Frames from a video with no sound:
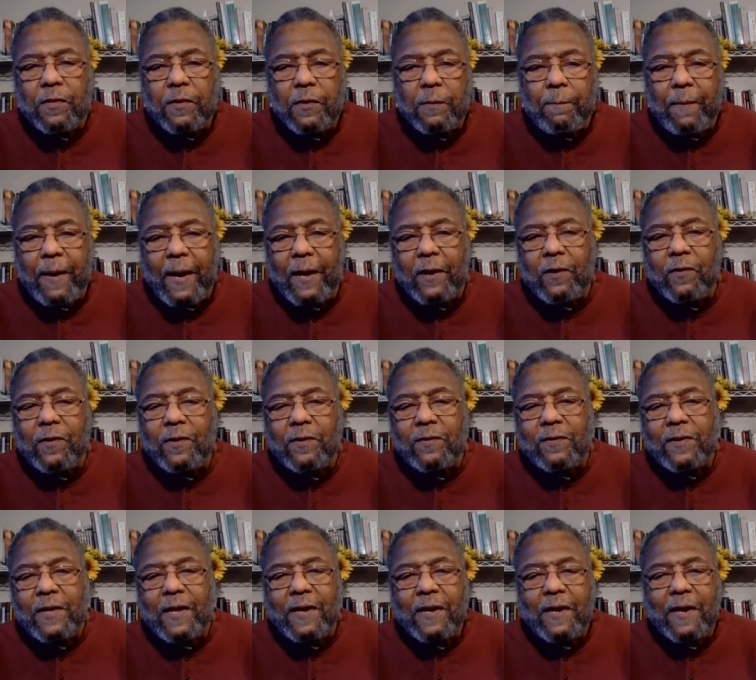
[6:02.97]
of the matter is
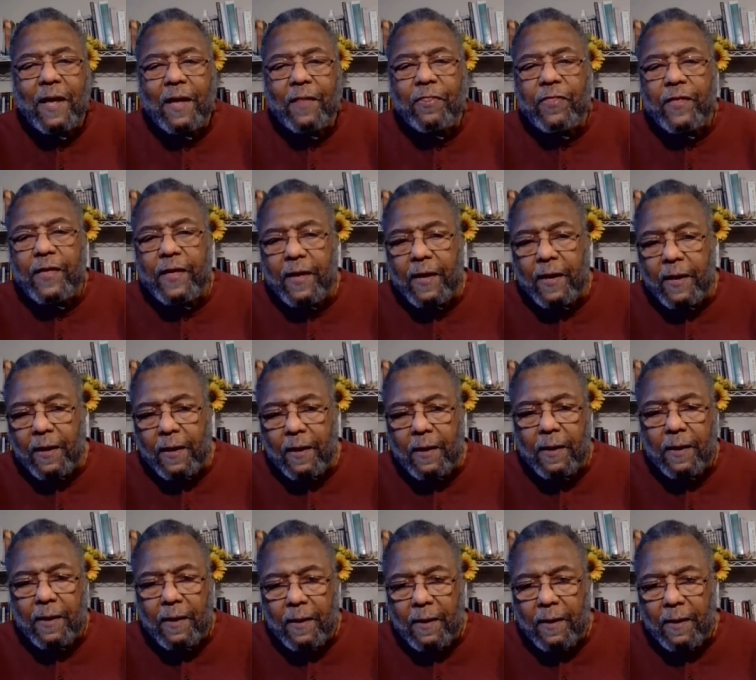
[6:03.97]
that nothing
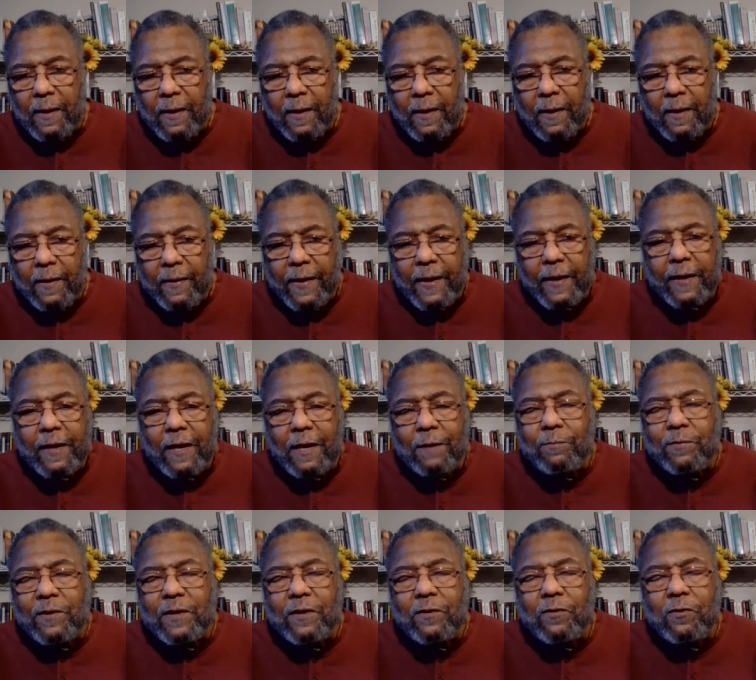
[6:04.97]
that
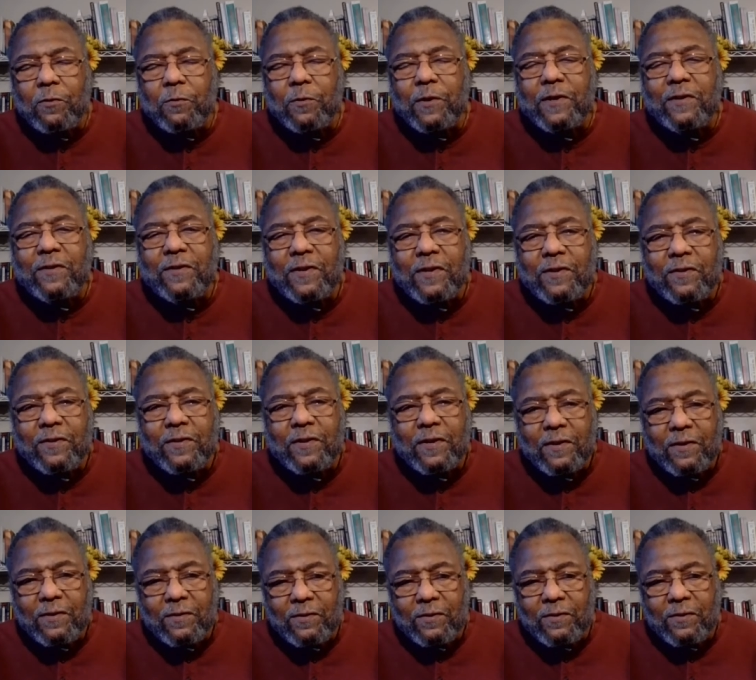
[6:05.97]
comes into
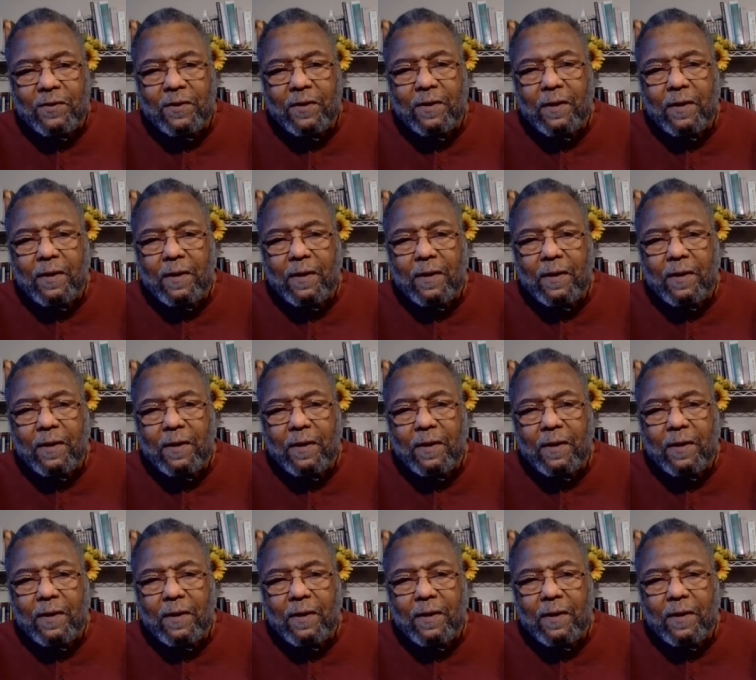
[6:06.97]
existence